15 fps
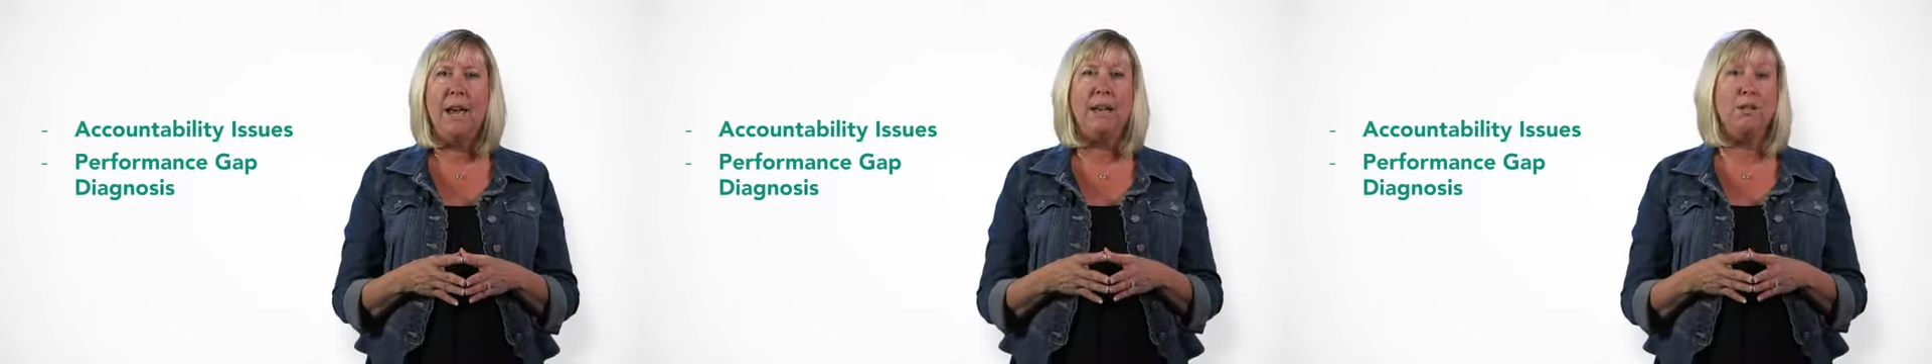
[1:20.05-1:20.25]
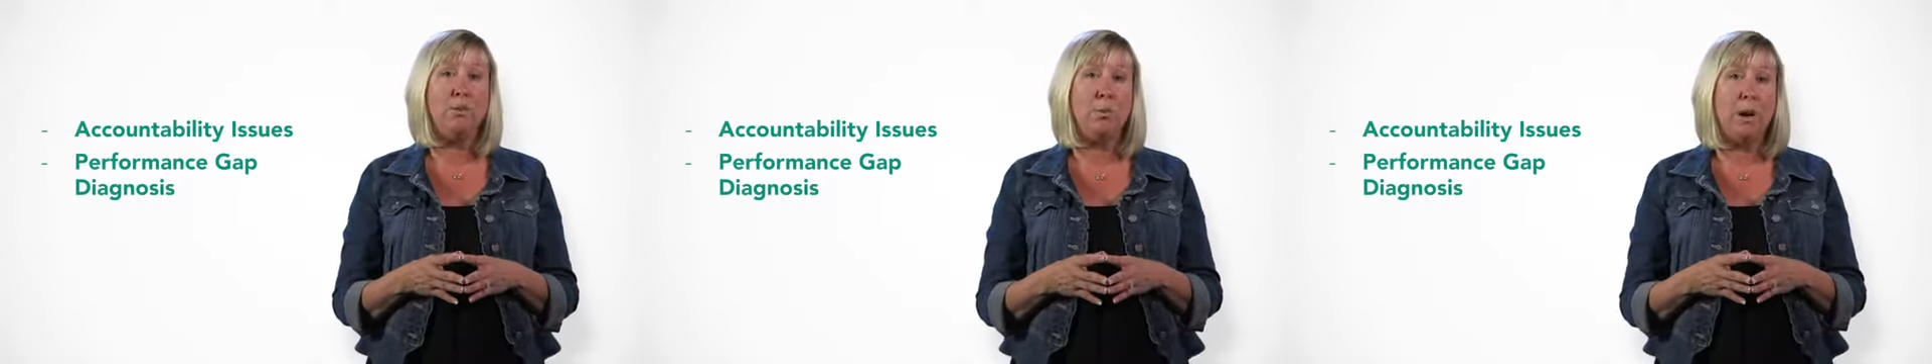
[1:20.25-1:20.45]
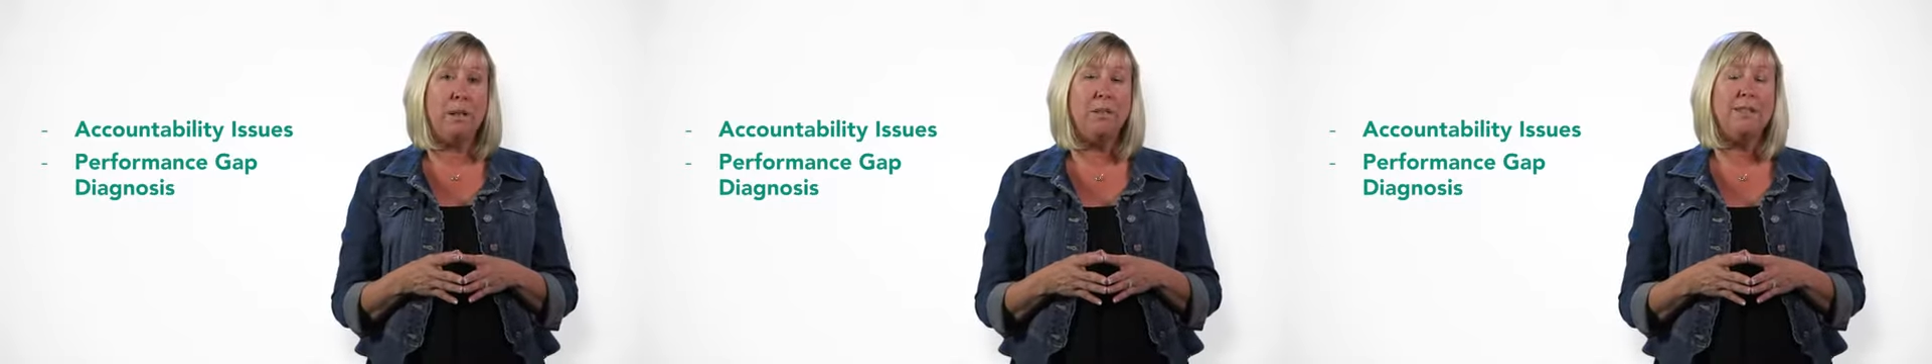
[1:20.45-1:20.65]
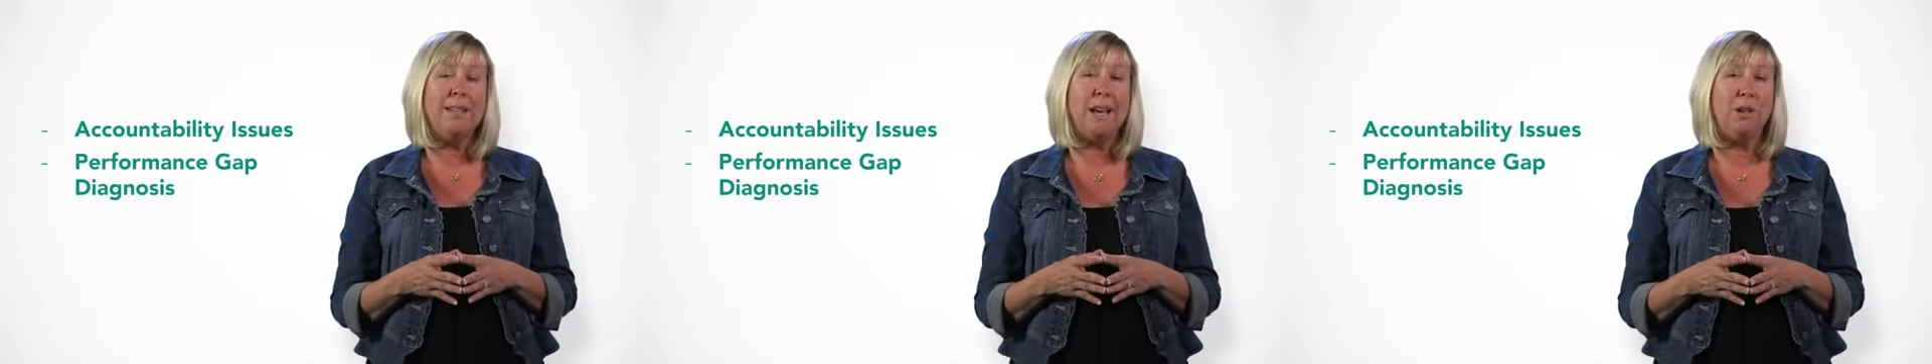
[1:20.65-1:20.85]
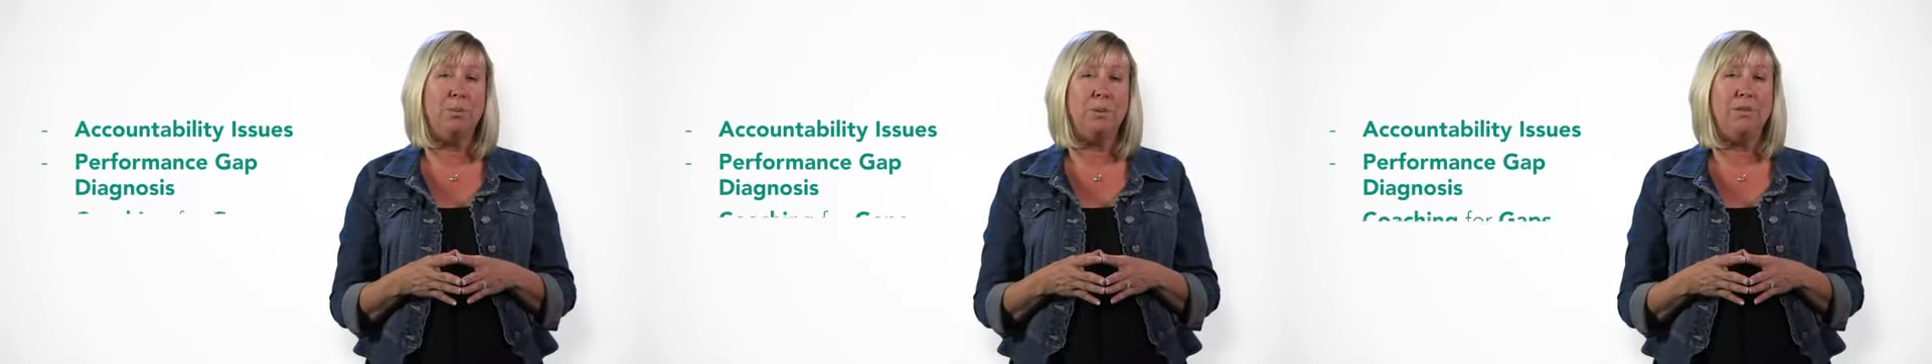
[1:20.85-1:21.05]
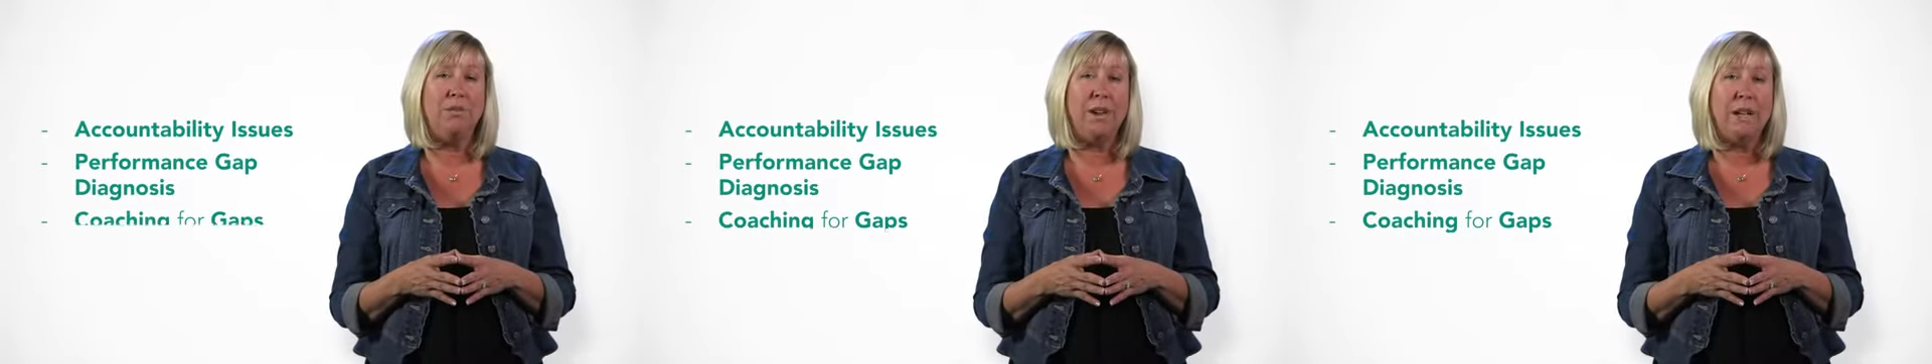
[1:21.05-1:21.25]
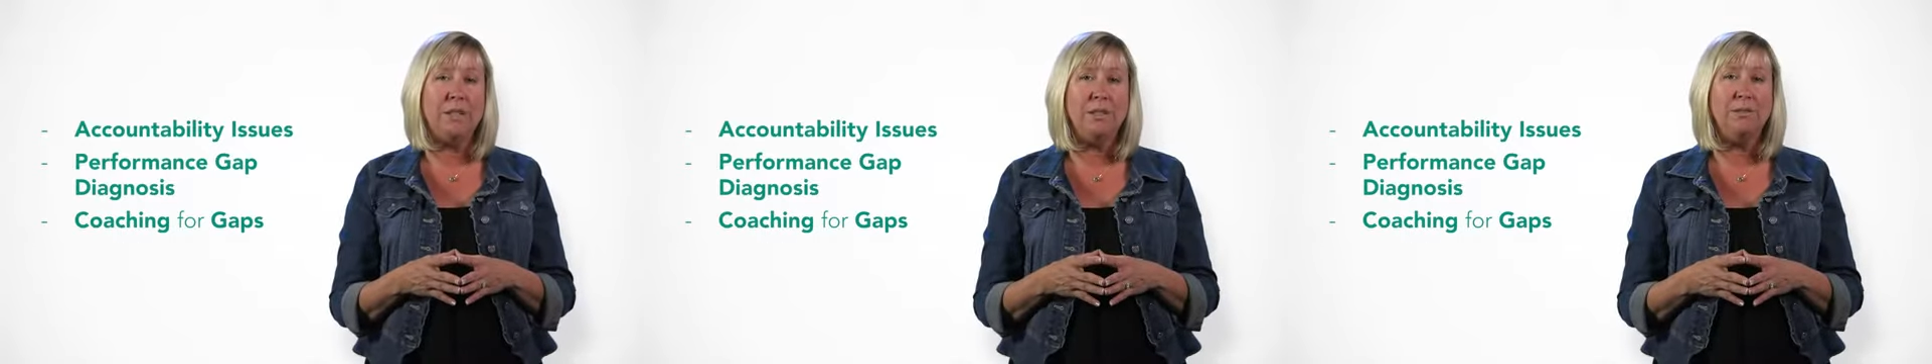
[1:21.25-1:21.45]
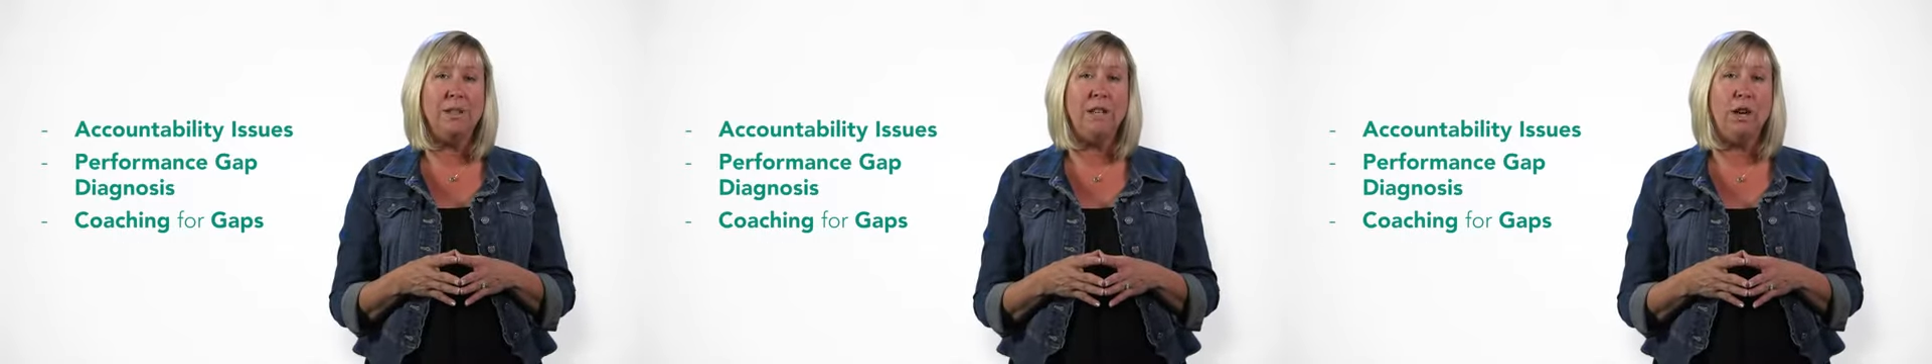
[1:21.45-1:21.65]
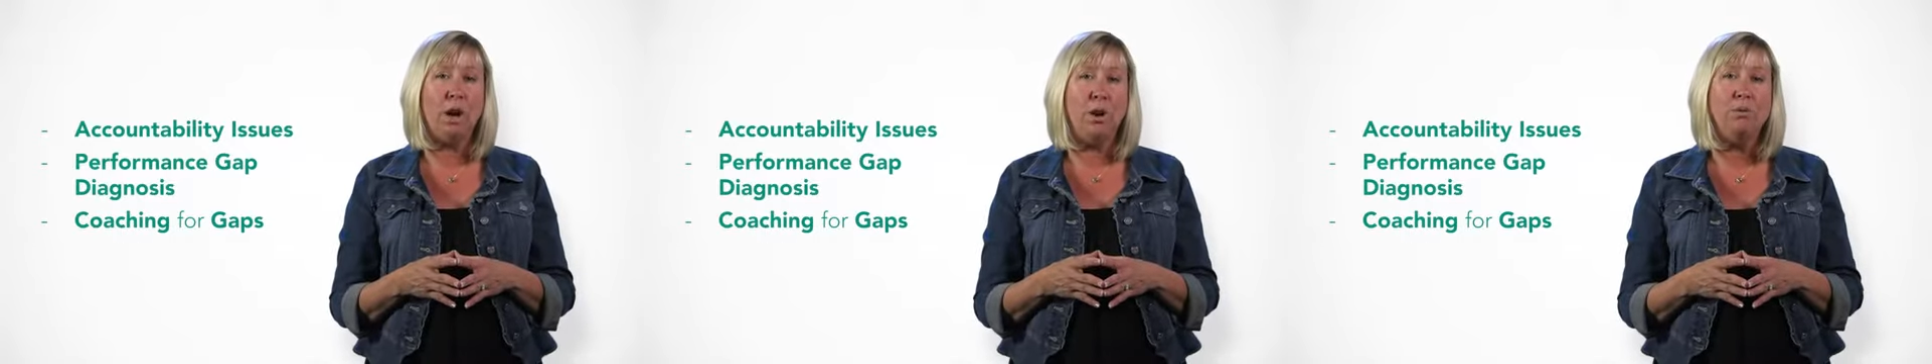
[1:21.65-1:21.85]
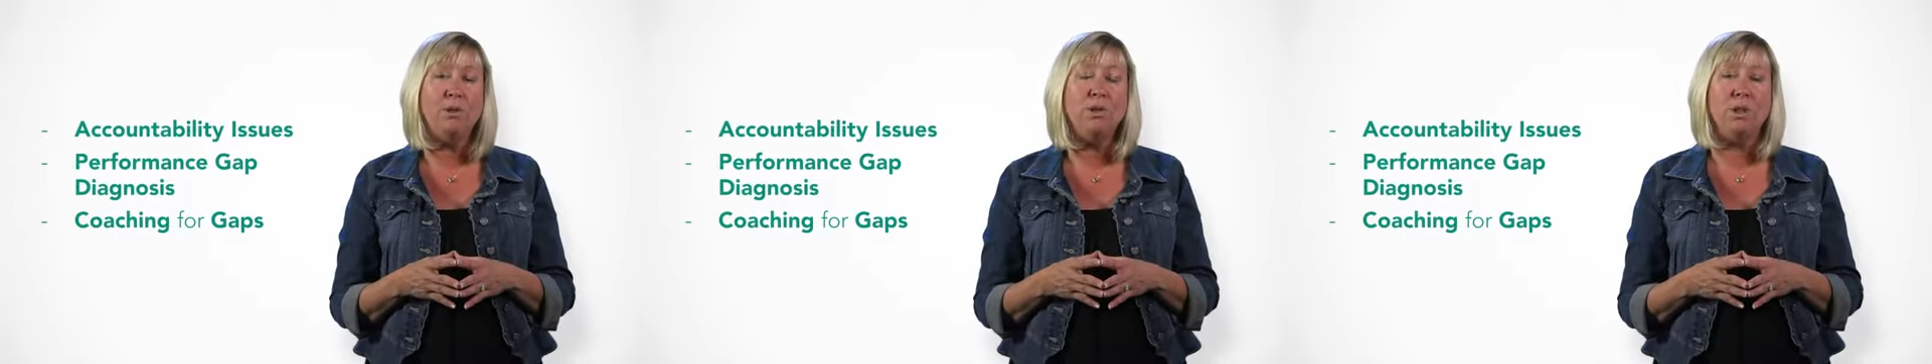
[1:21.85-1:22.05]
as well as how to effectively
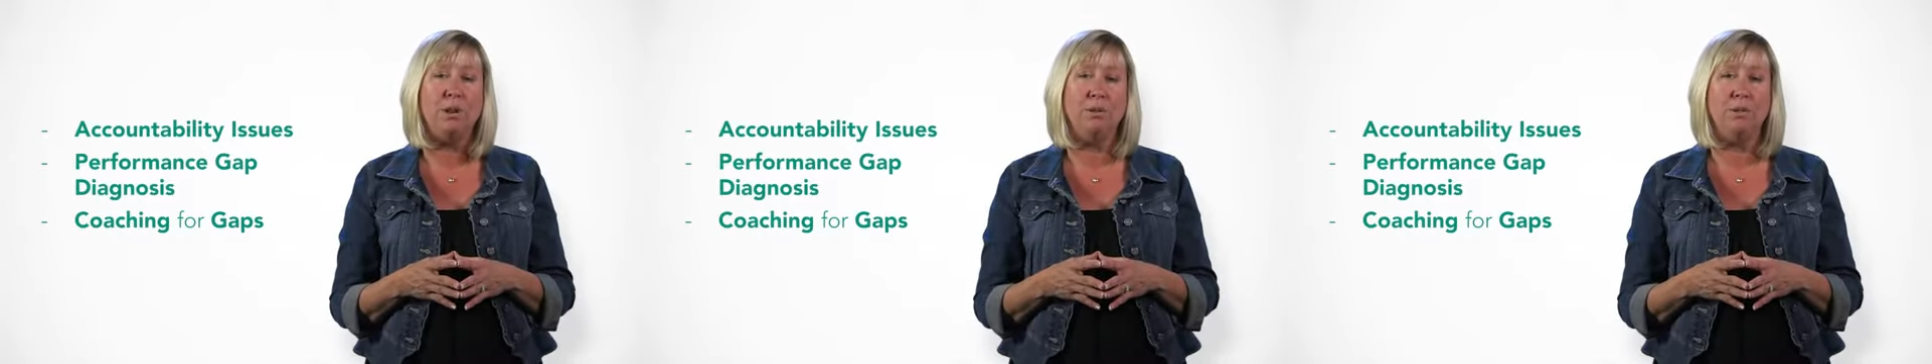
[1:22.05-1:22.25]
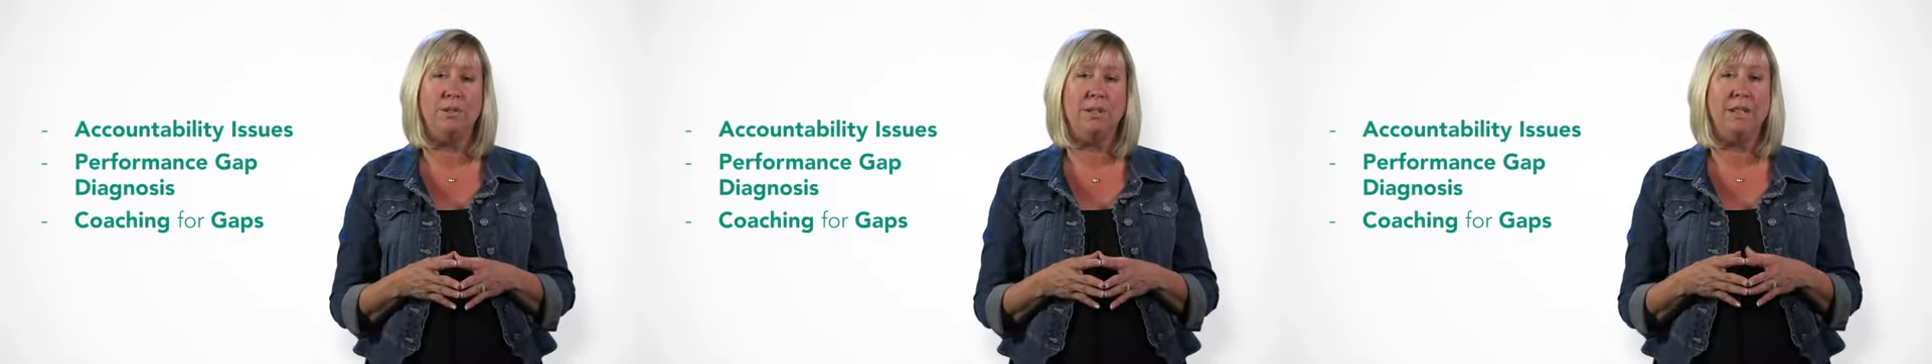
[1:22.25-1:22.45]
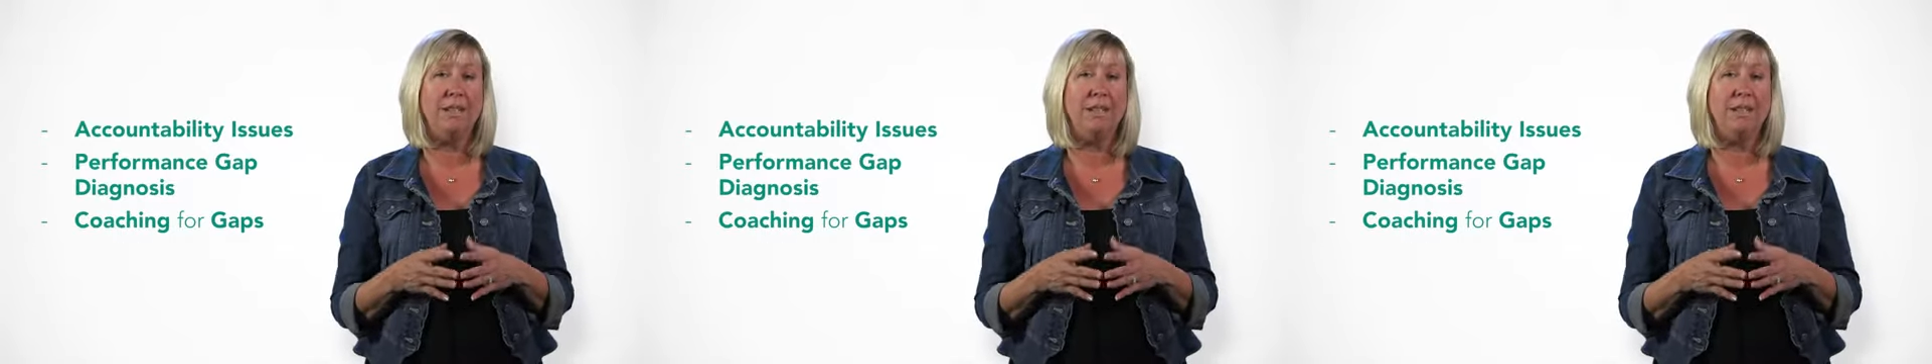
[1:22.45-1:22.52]
coach those